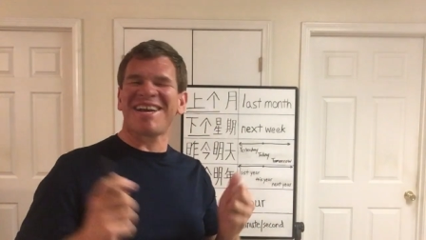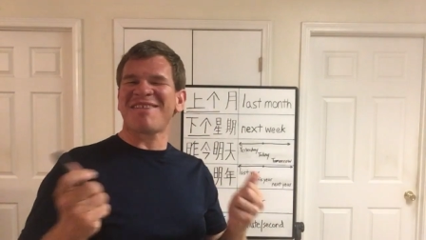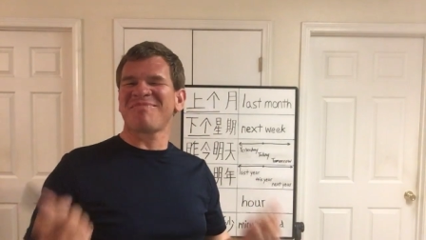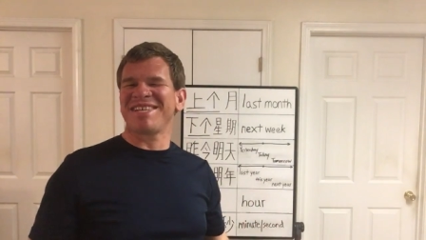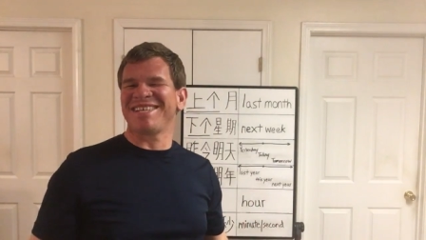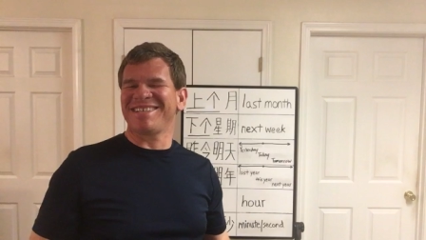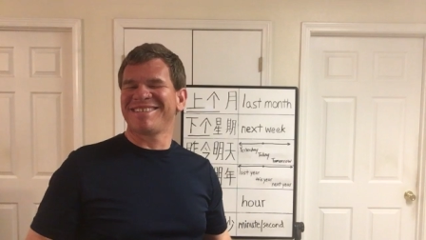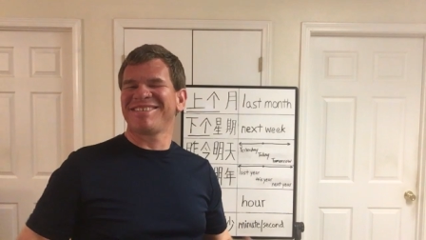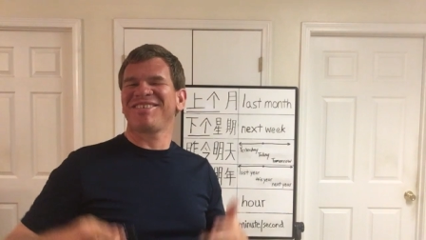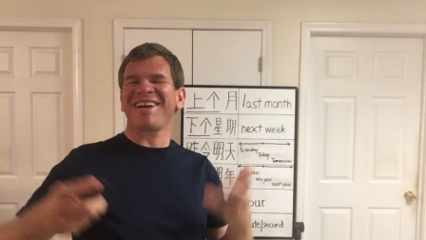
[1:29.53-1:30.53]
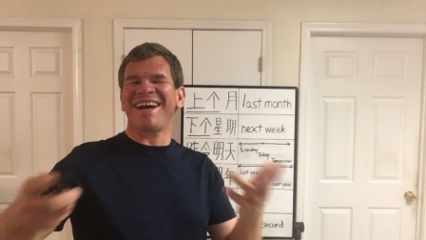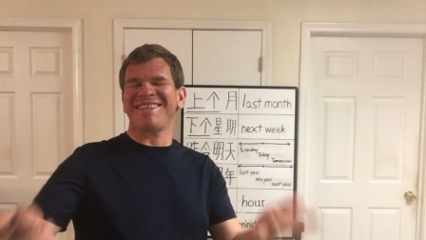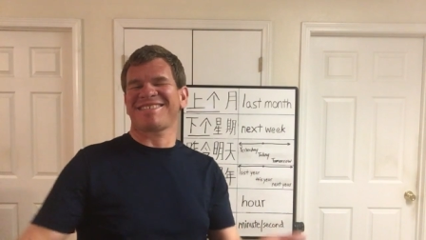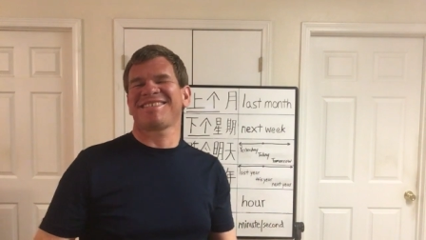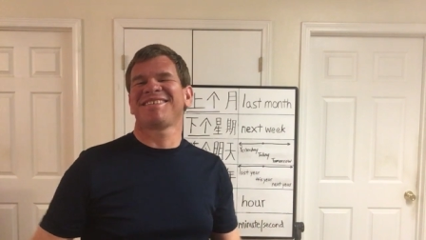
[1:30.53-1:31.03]
not me. You
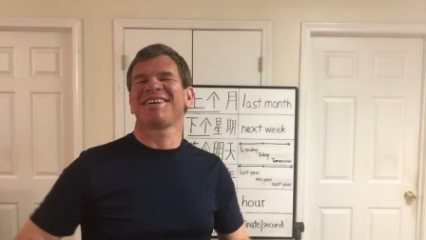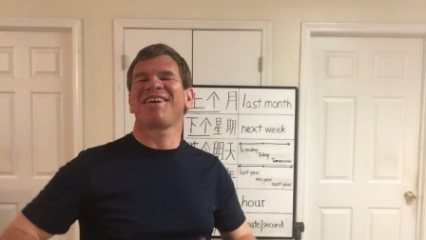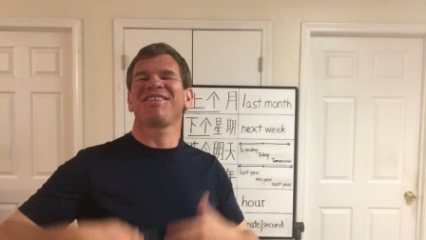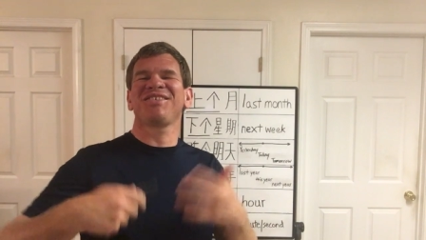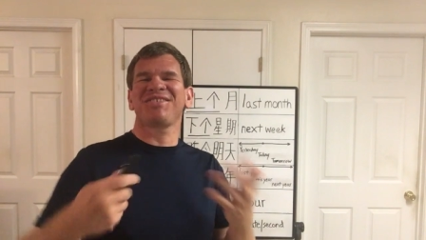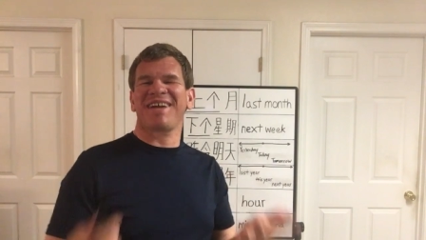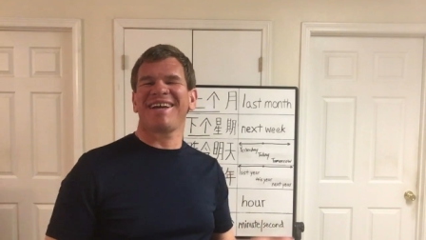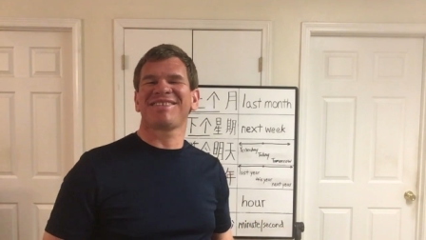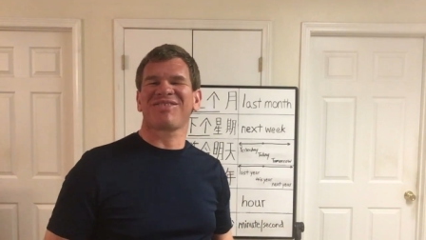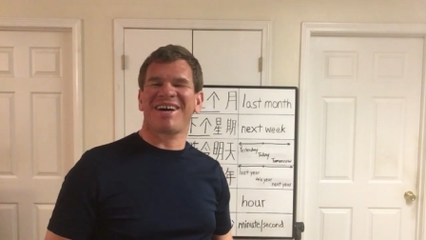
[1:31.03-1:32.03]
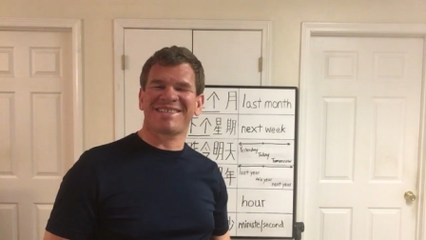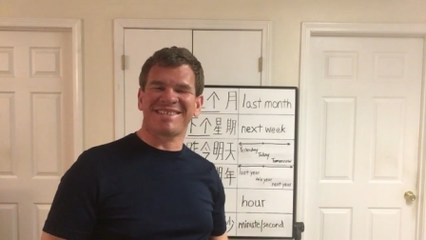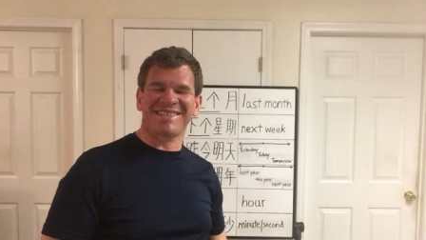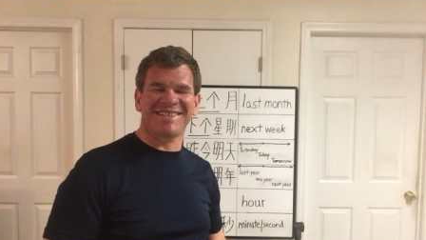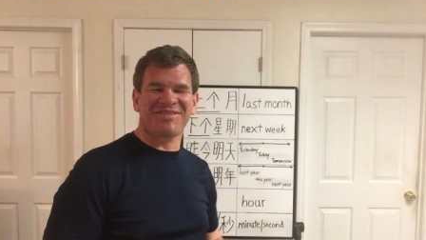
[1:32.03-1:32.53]
guys. Are you guys
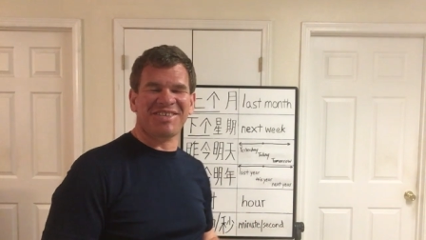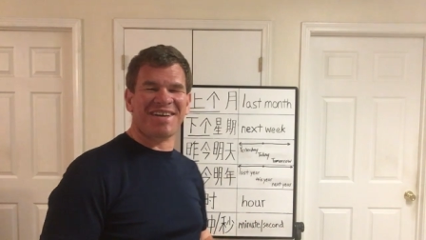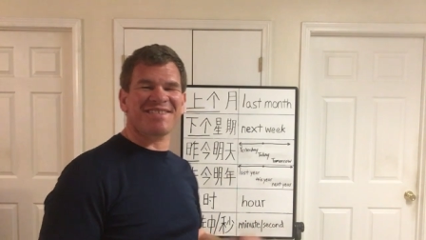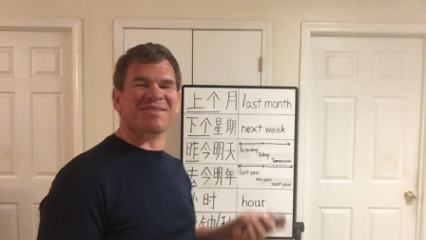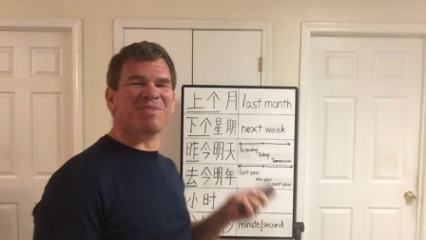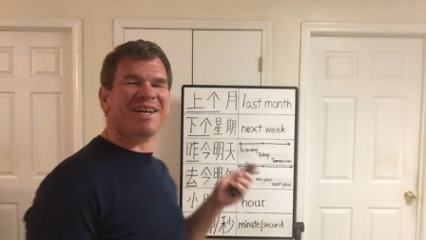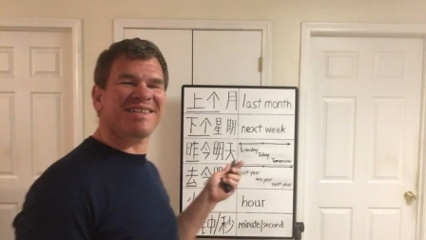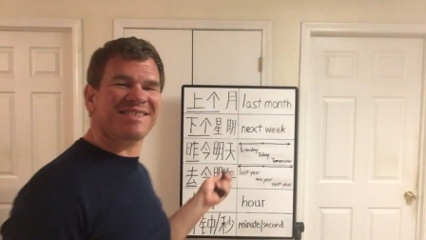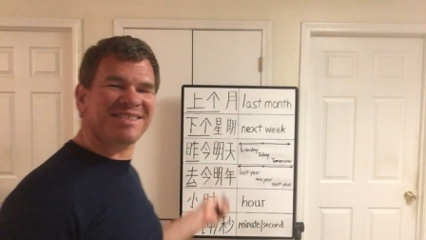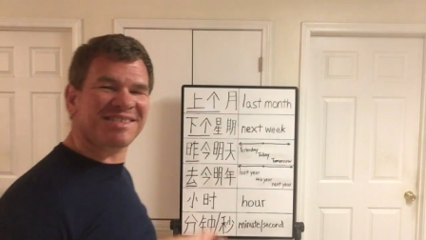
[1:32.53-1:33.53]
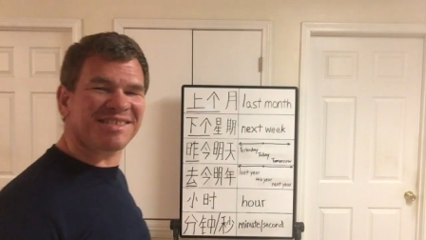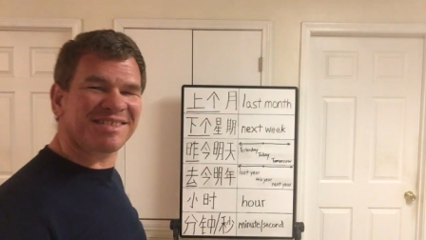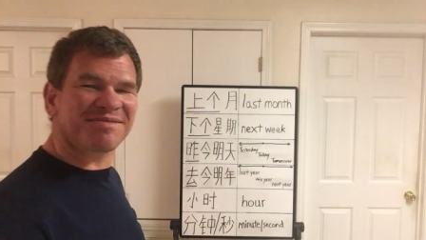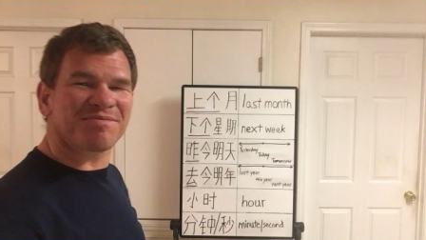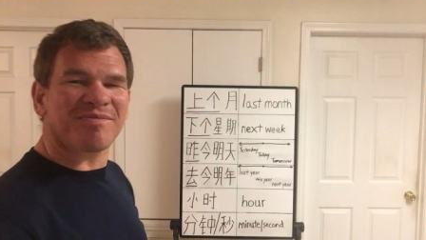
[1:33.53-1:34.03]
watching? If you guys are paying attention,
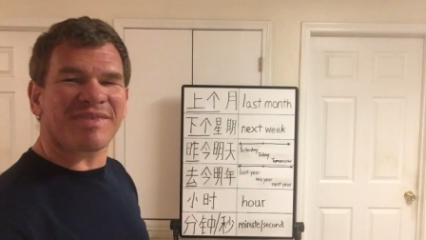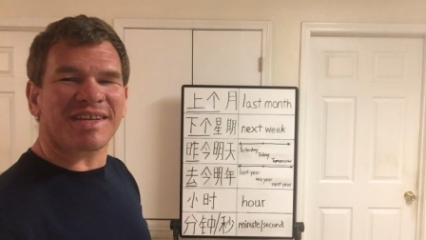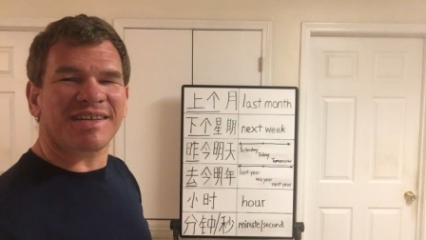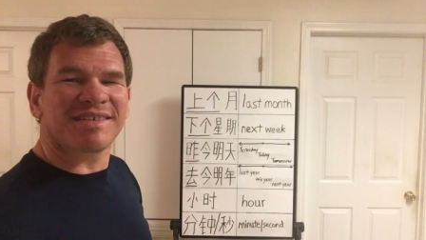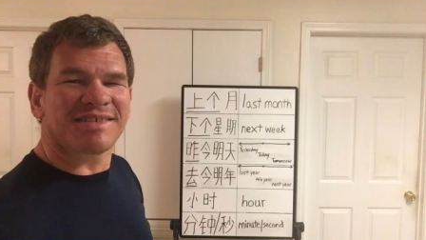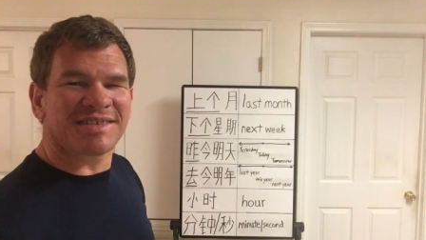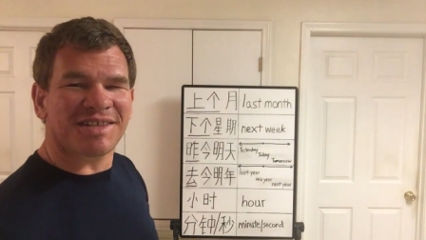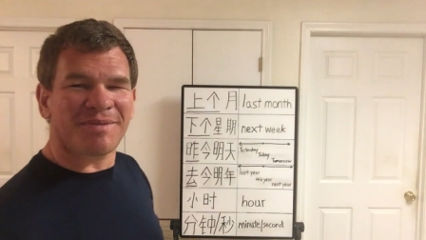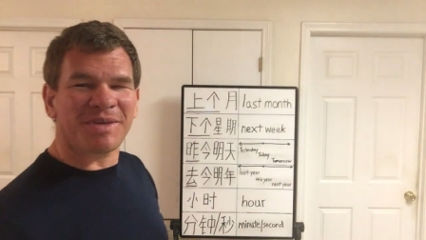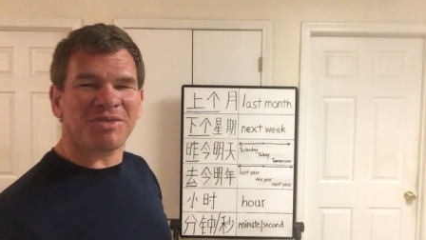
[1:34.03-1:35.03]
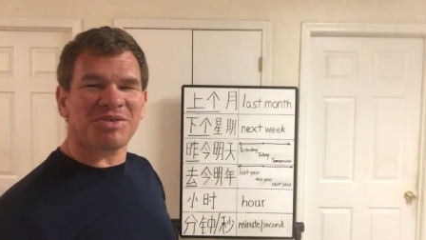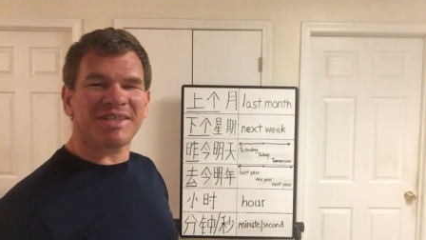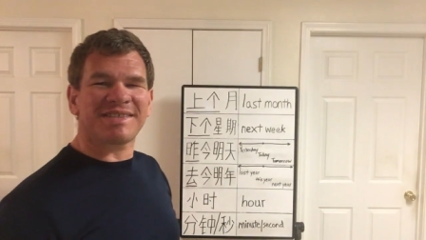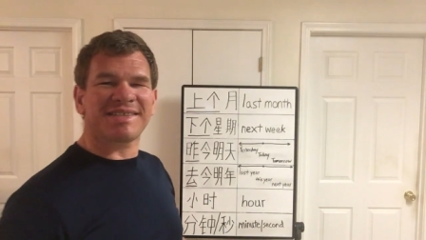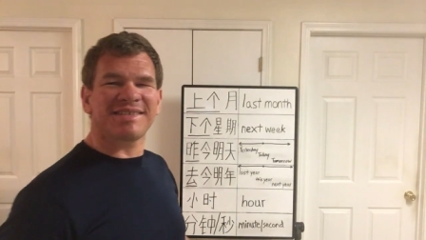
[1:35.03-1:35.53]
tell me
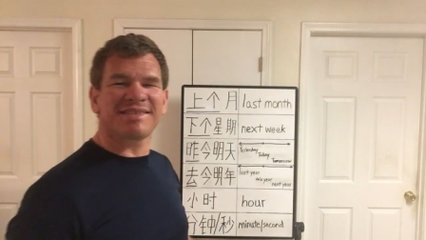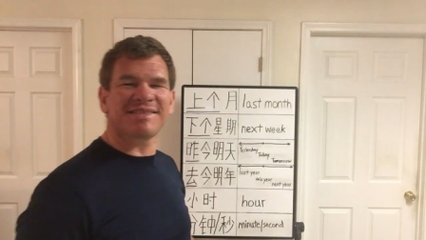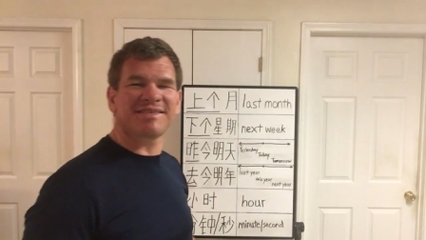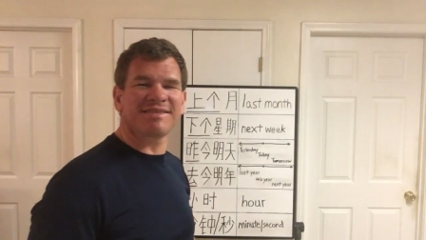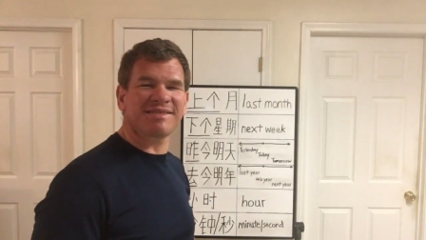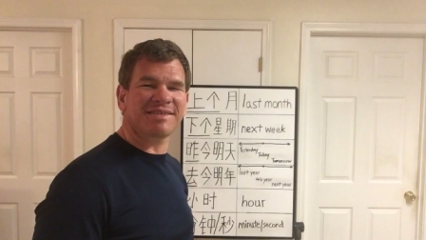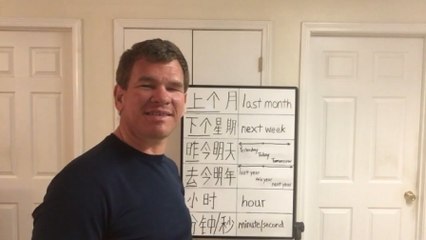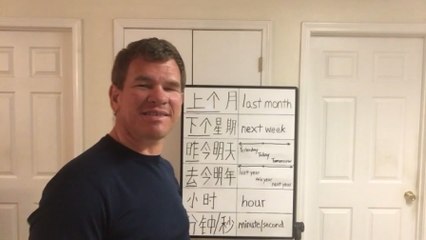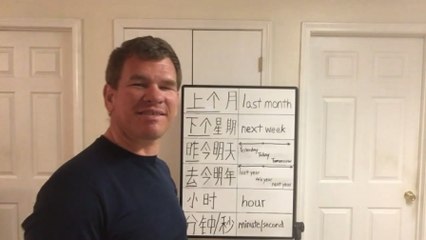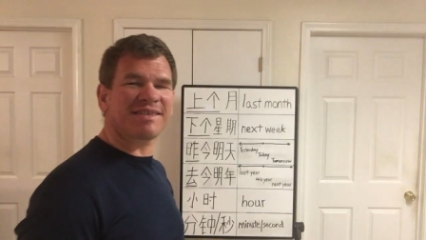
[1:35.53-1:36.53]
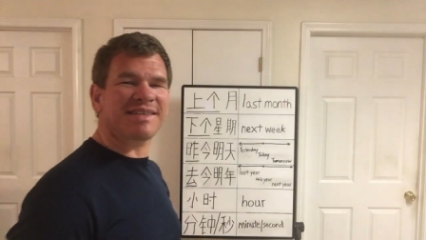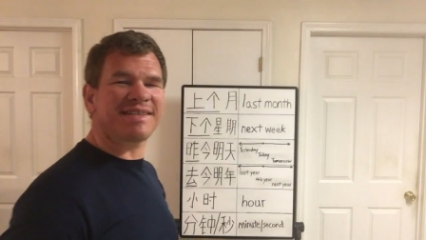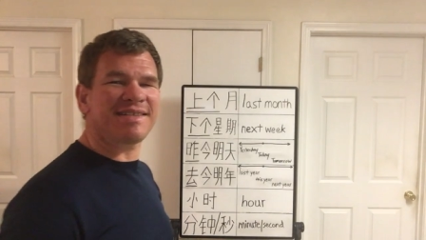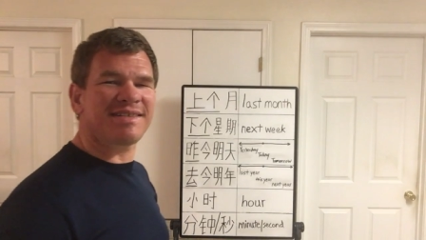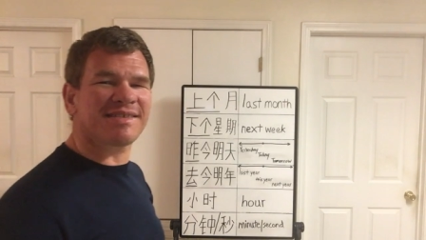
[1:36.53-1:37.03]
what
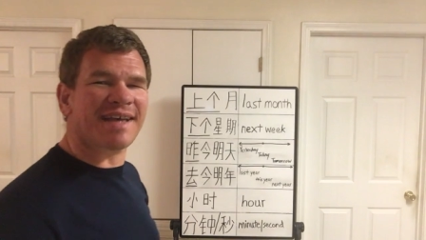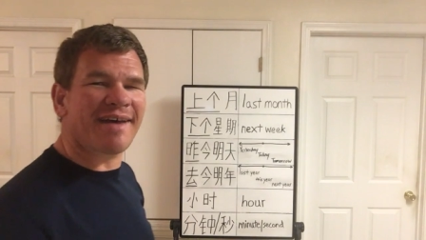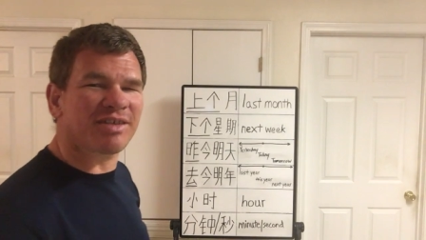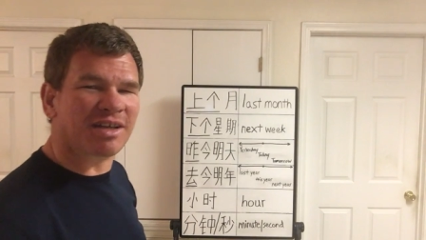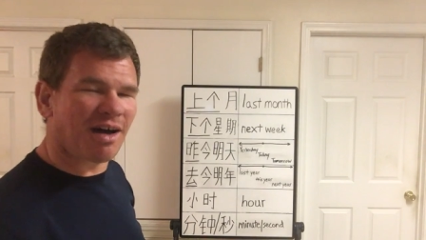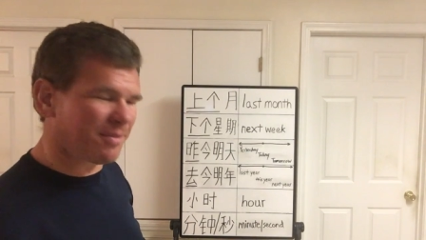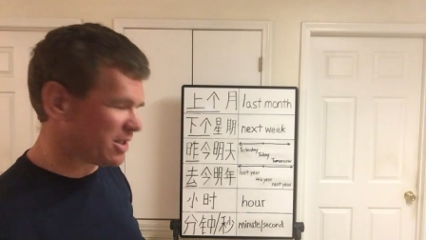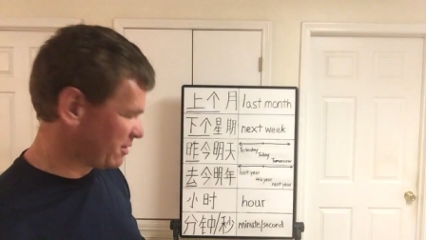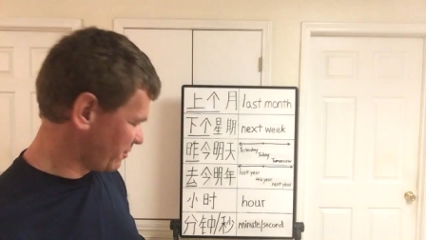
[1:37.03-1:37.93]
these have in common.